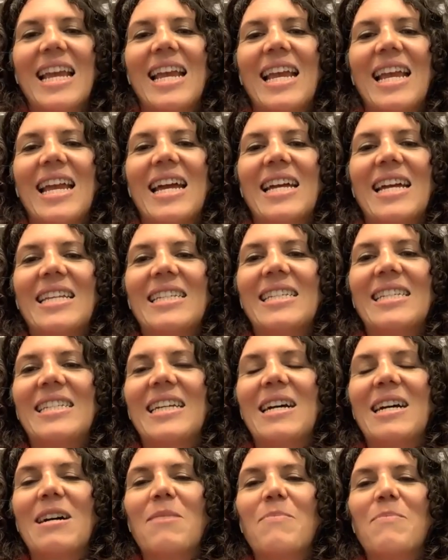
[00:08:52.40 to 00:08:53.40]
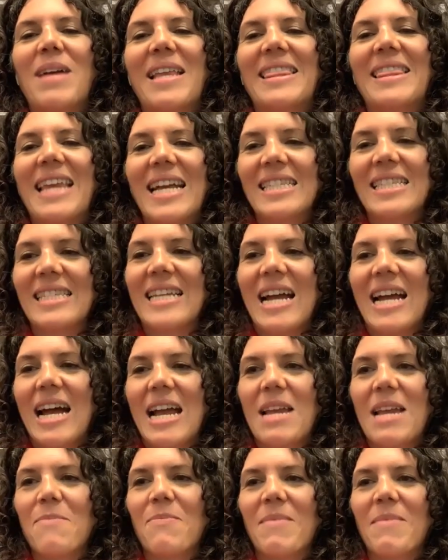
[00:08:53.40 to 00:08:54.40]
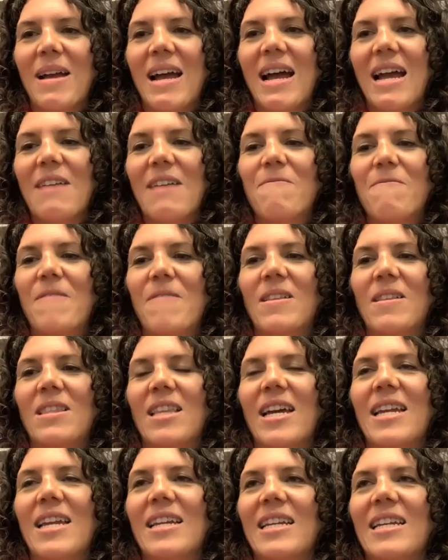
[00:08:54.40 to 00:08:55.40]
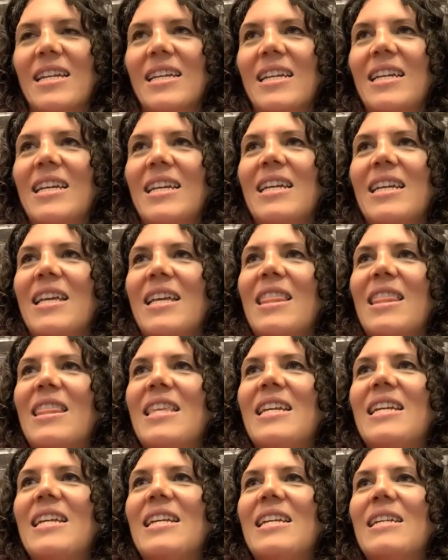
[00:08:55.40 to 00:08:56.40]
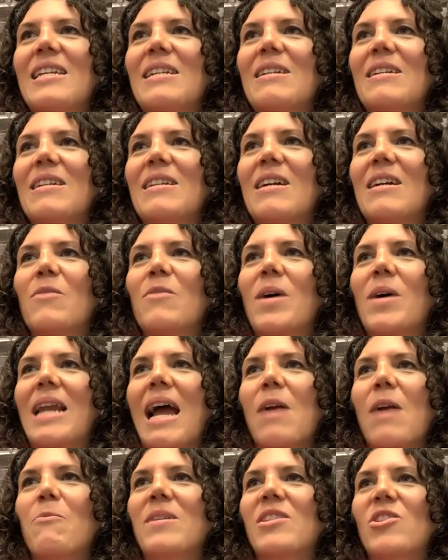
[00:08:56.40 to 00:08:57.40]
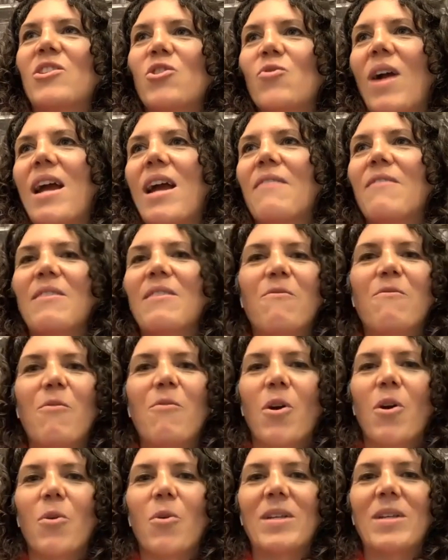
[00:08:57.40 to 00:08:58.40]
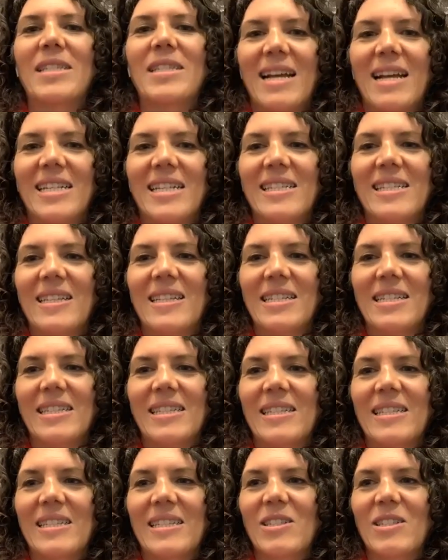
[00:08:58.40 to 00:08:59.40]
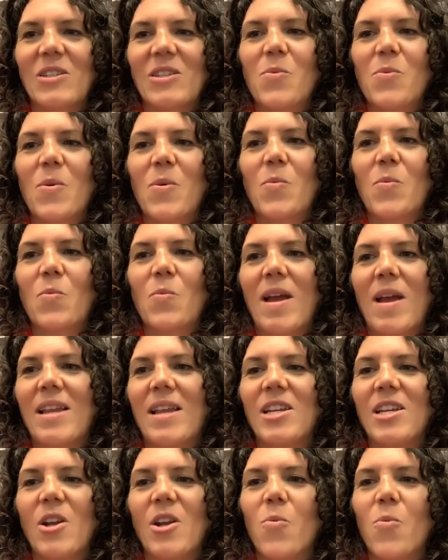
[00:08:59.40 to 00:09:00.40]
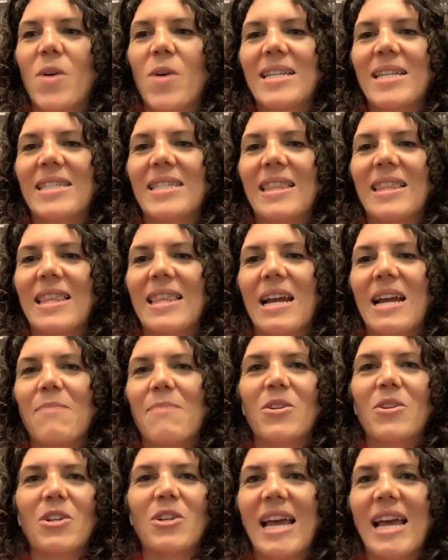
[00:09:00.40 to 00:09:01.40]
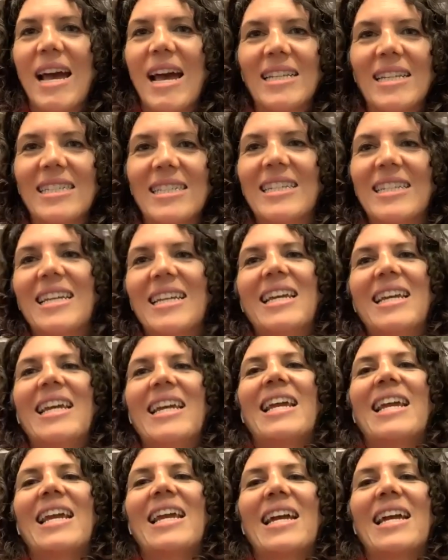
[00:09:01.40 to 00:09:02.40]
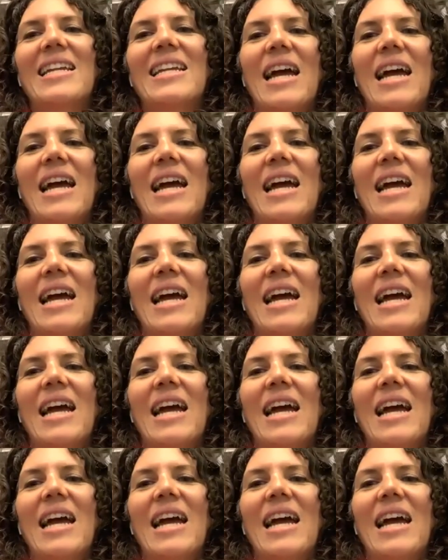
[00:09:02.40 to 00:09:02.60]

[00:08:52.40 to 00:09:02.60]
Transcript: and at that time, I felt like what I was striving for was excellence. So, what is it that I'm good at? And